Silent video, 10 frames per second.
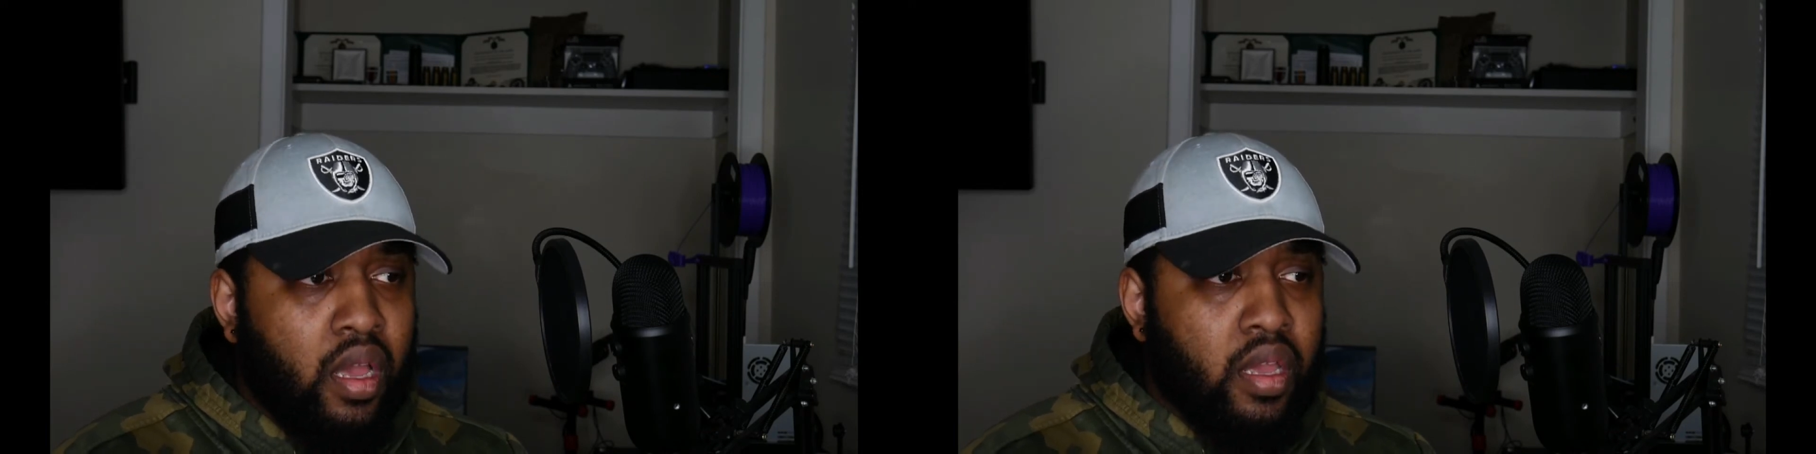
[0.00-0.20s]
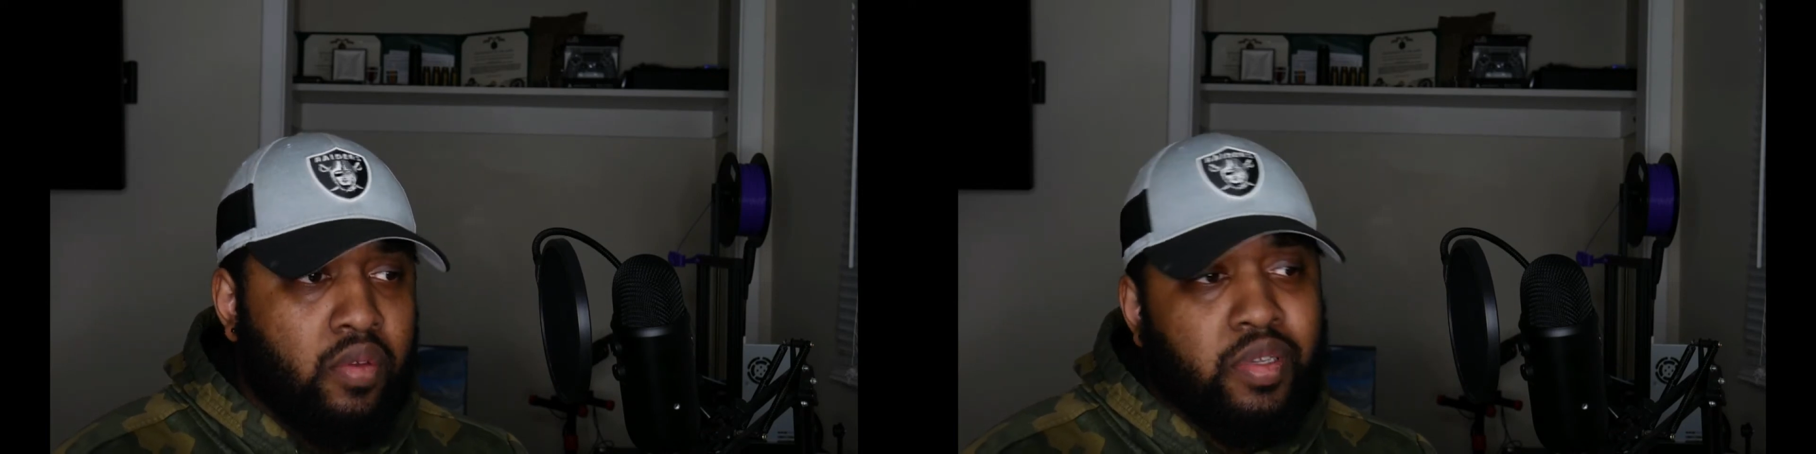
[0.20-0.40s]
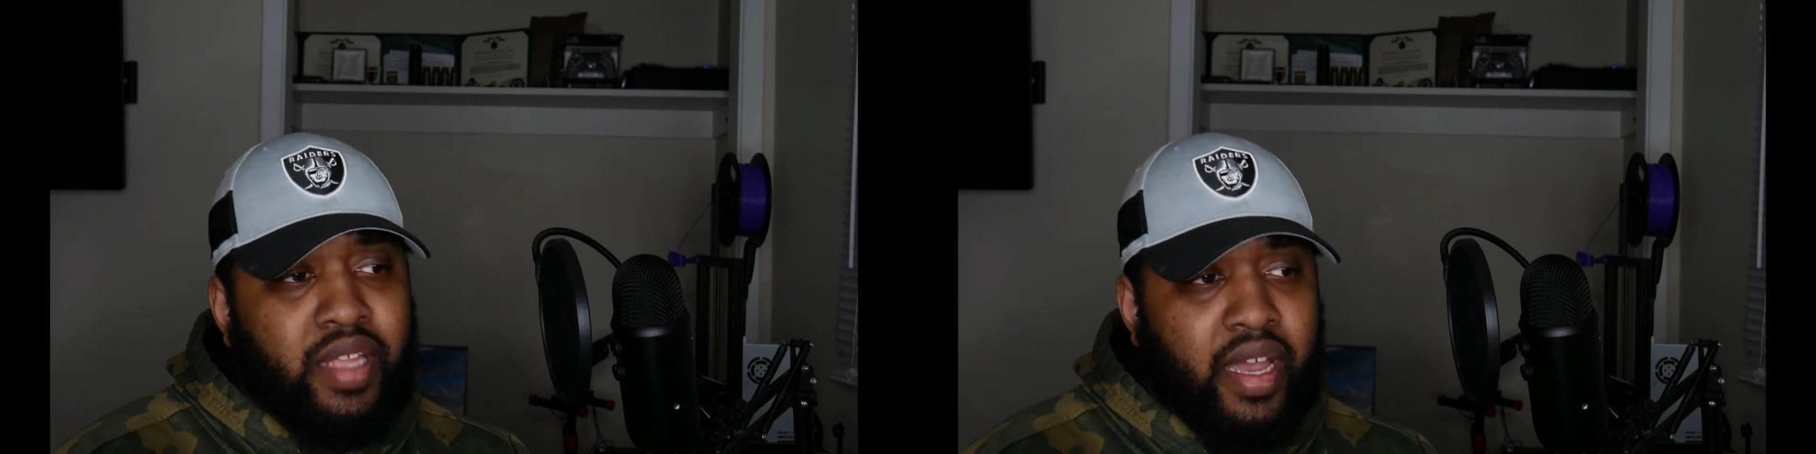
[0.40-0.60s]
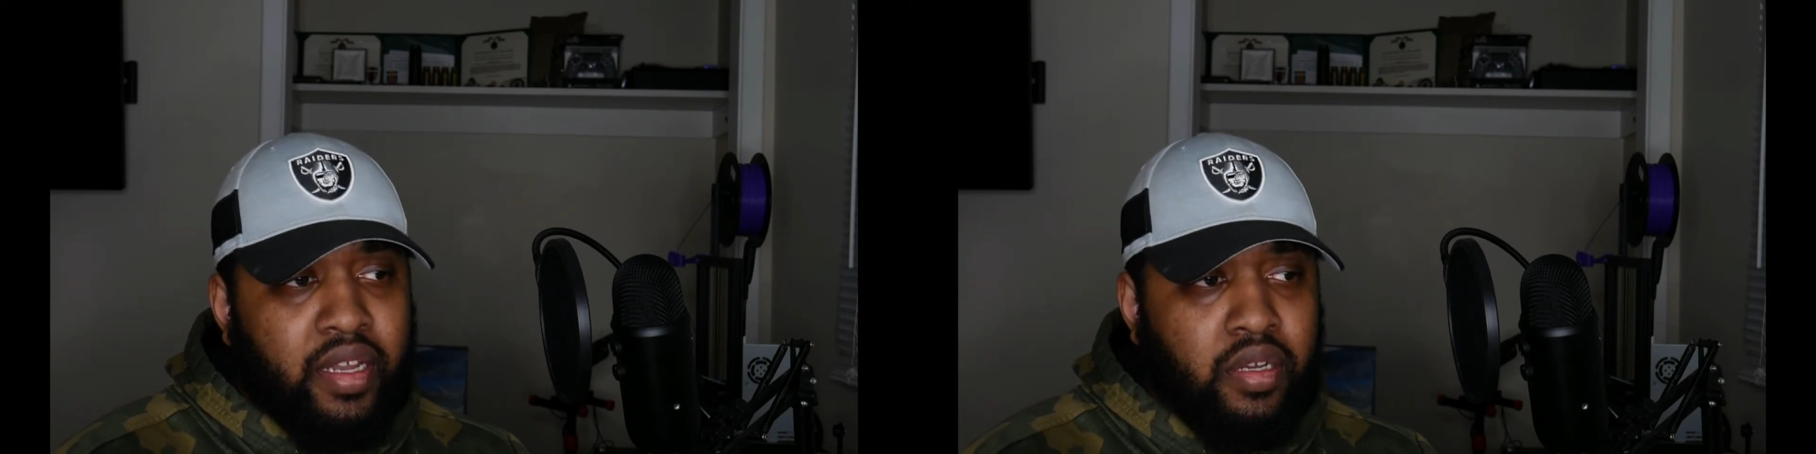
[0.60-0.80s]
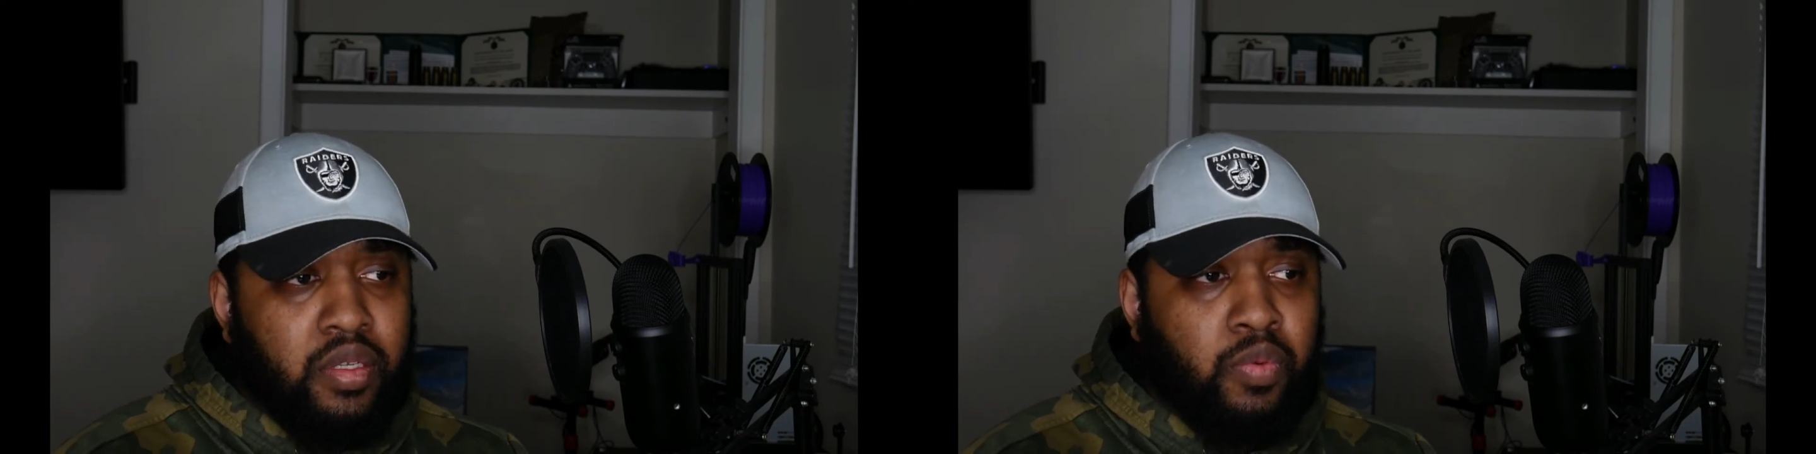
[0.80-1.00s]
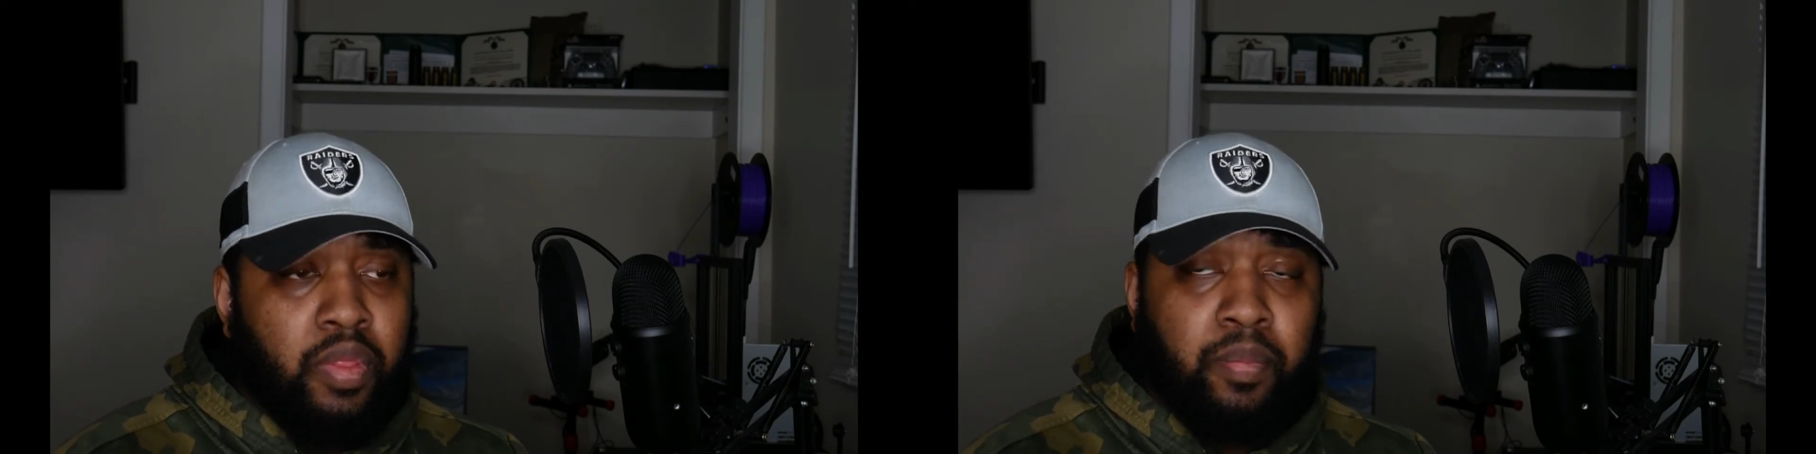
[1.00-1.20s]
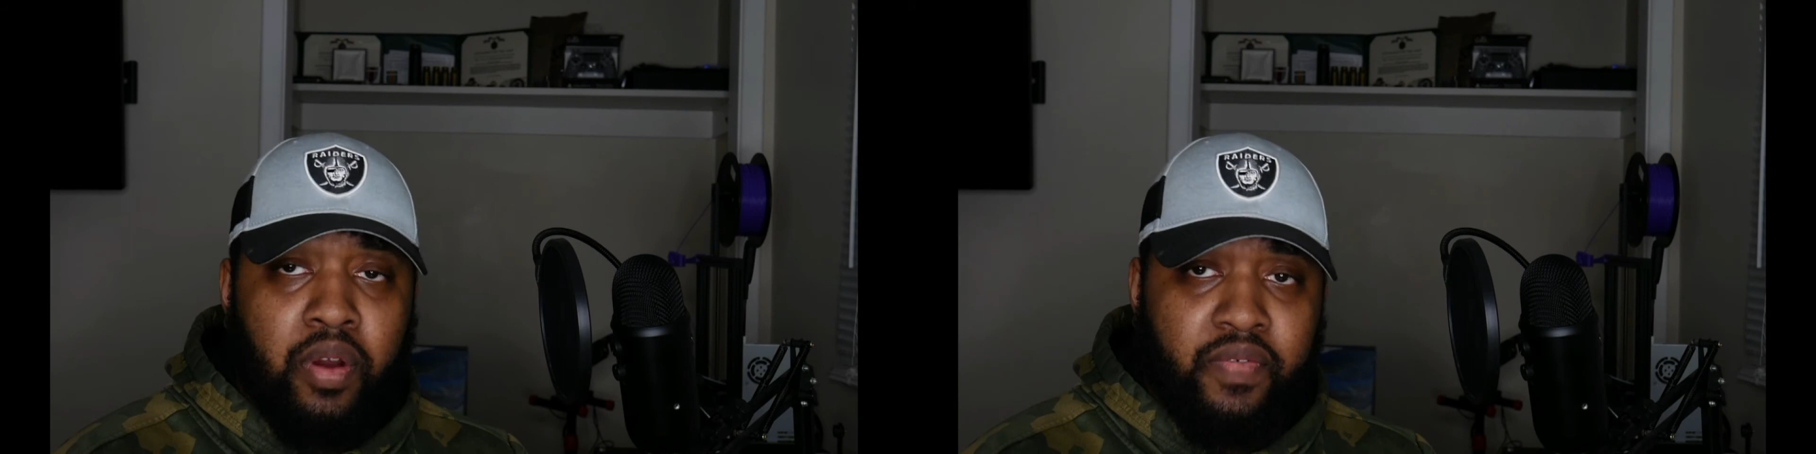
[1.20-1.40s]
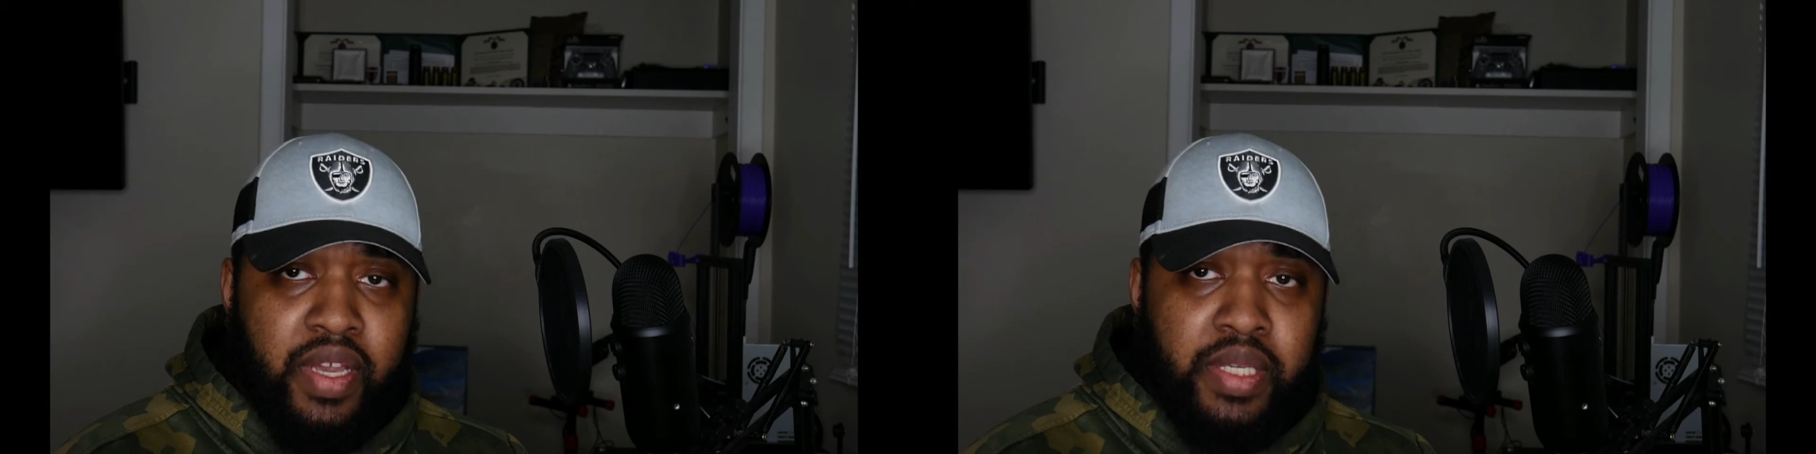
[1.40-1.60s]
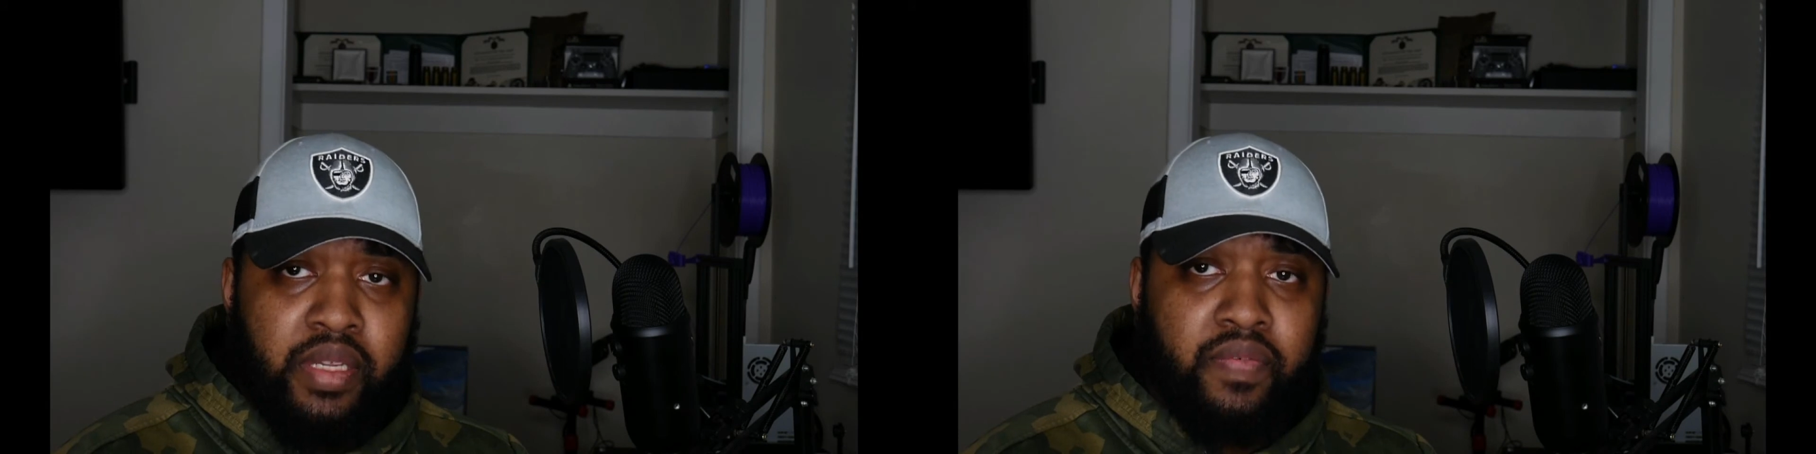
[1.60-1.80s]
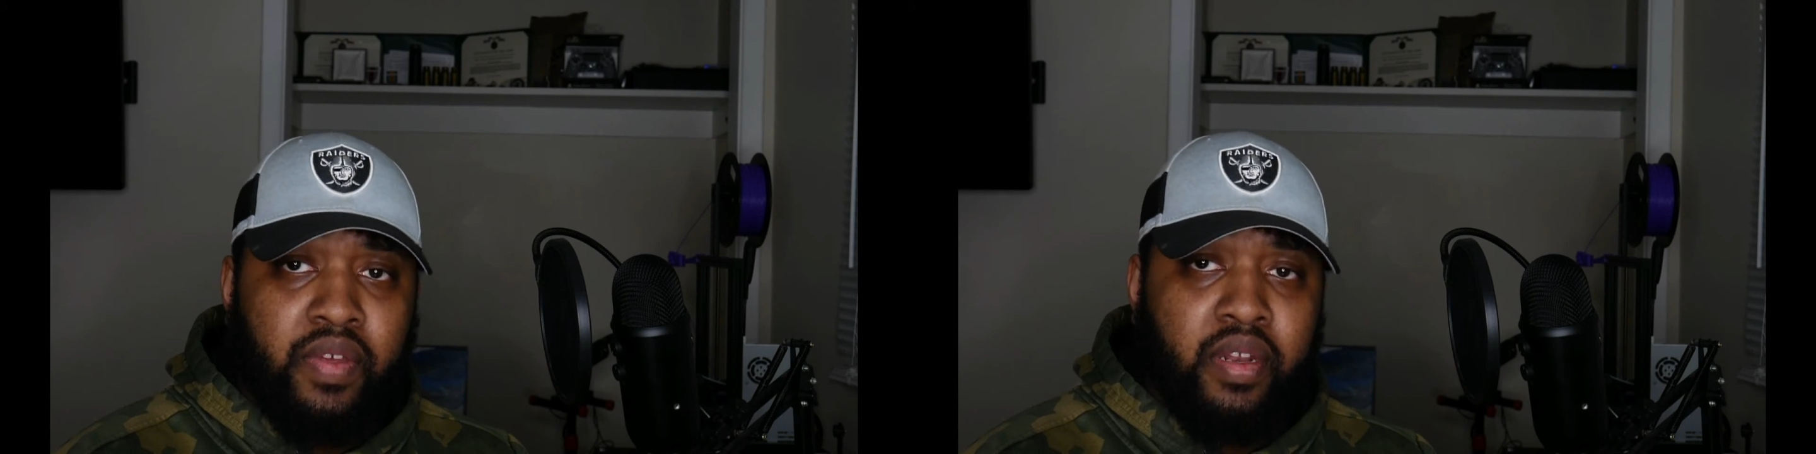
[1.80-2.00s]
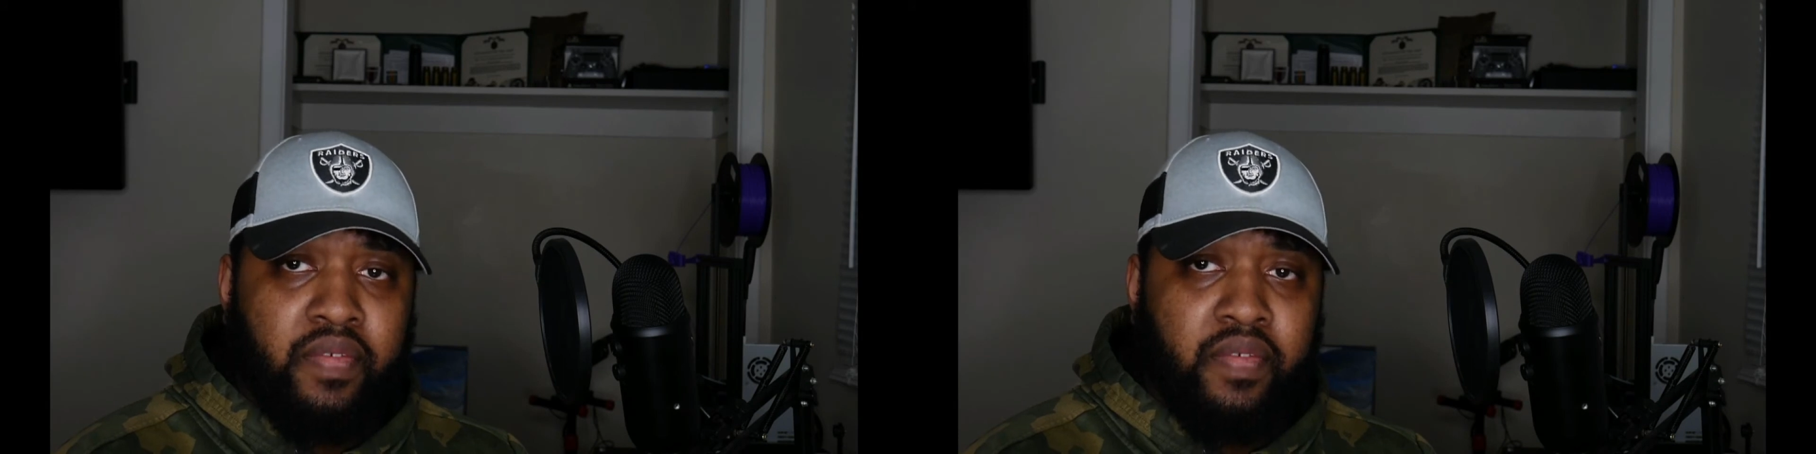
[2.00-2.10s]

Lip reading: he was diagnosed with pervasive